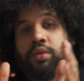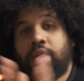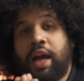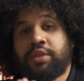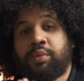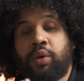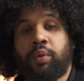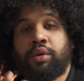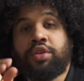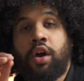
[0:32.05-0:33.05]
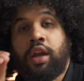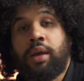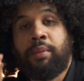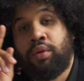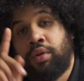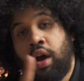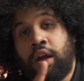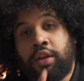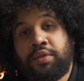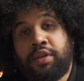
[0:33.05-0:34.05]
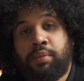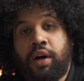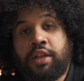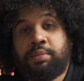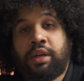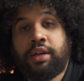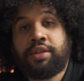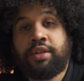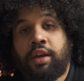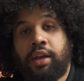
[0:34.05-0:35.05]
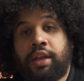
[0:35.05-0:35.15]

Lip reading: So last week we were talking about not using bots because